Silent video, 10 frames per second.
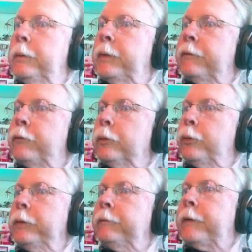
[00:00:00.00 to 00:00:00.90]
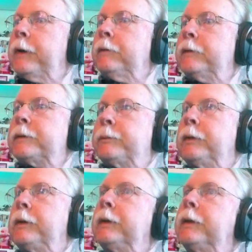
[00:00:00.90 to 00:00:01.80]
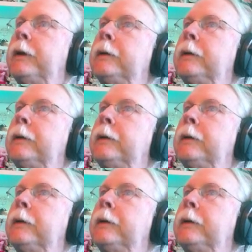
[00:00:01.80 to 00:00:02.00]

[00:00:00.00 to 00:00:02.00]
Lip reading: like 4.5 or something like that.